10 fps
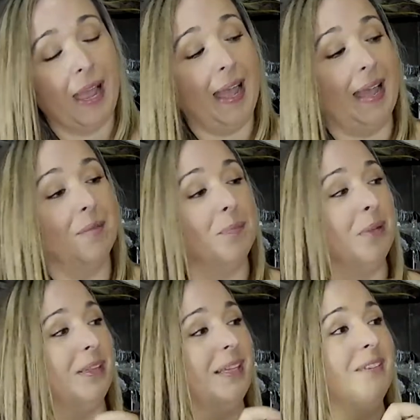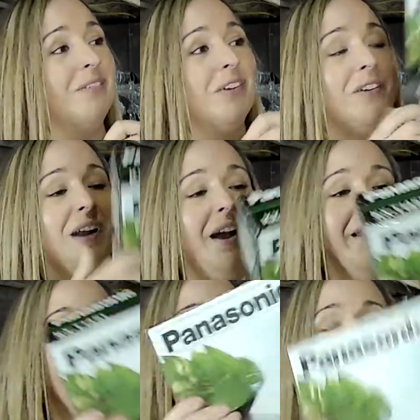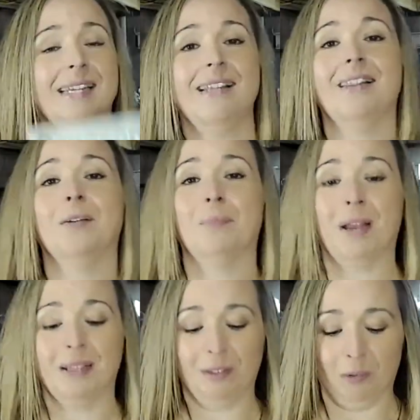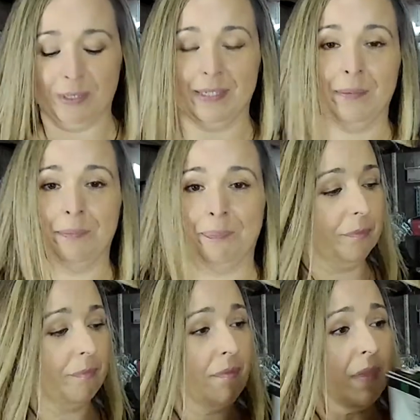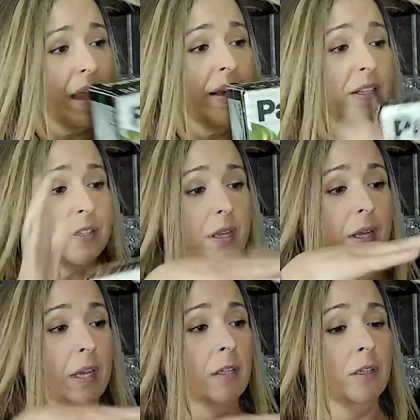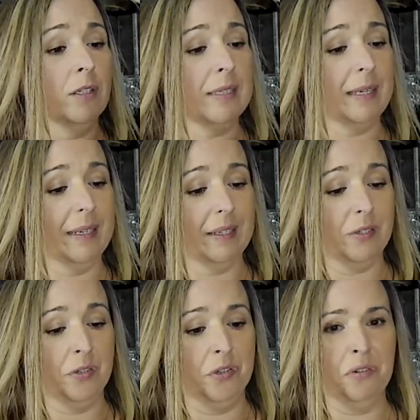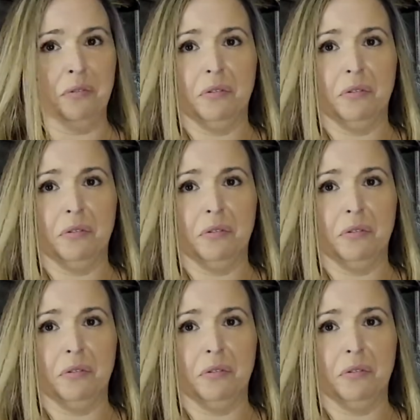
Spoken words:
And believe it or not, it was sitting there by a lonesome. And it looks like it's new.